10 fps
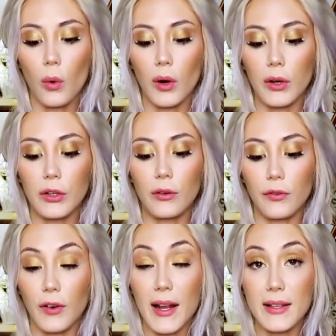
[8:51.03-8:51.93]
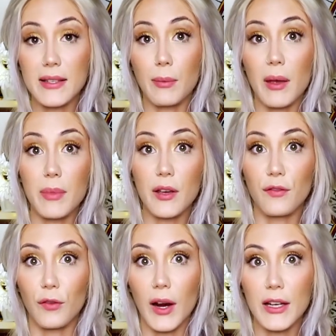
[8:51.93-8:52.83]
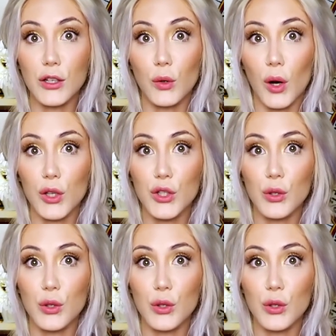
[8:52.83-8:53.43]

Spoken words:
or your friends might be afraid to cross